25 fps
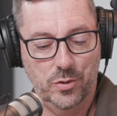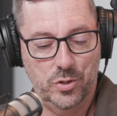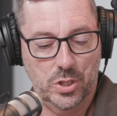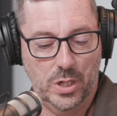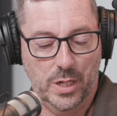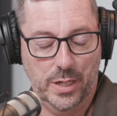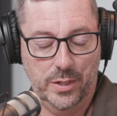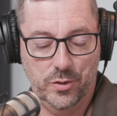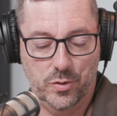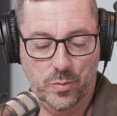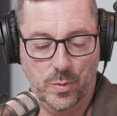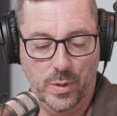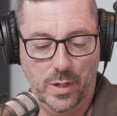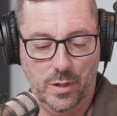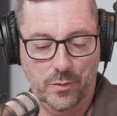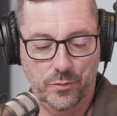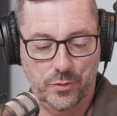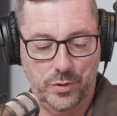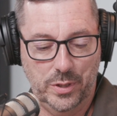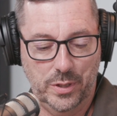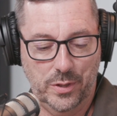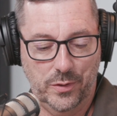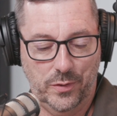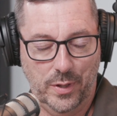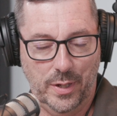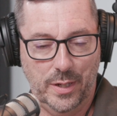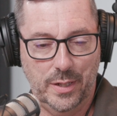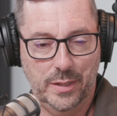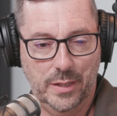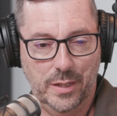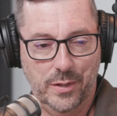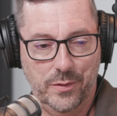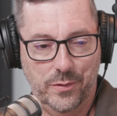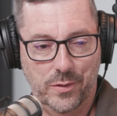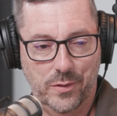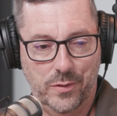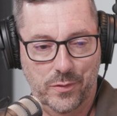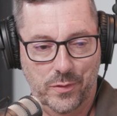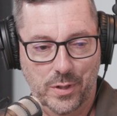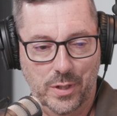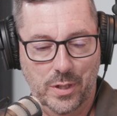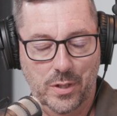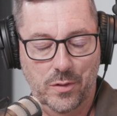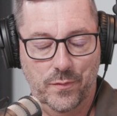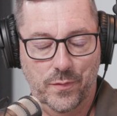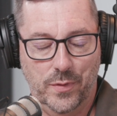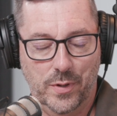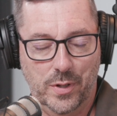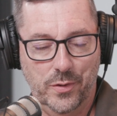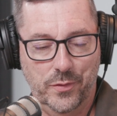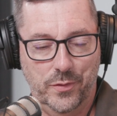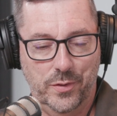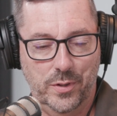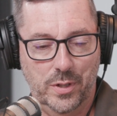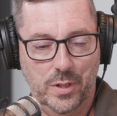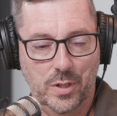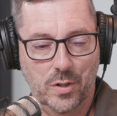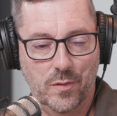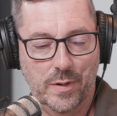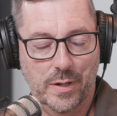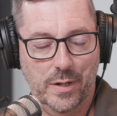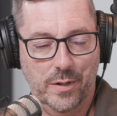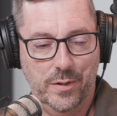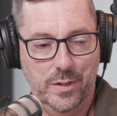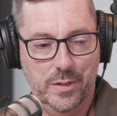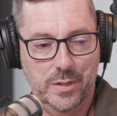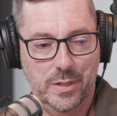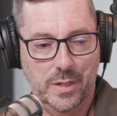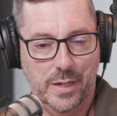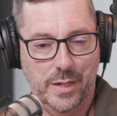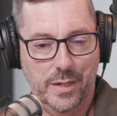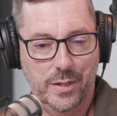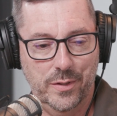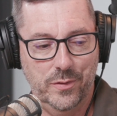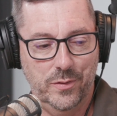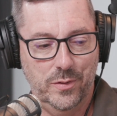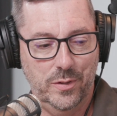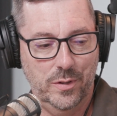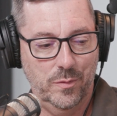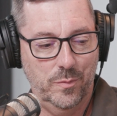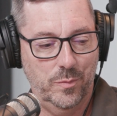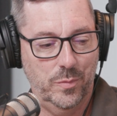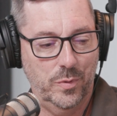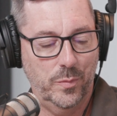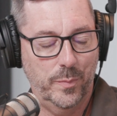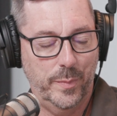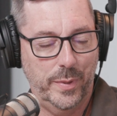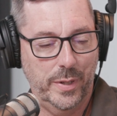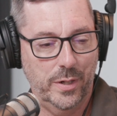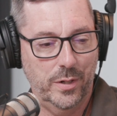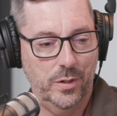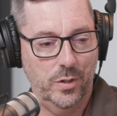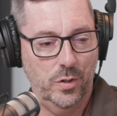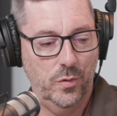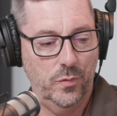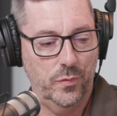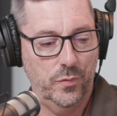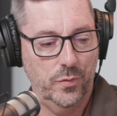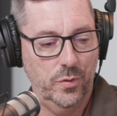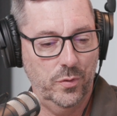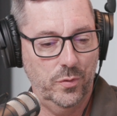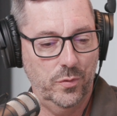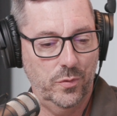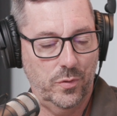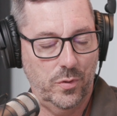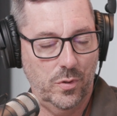John 12, Jesus said, unless the seed falls into the ground and dies, he will bear no fruit.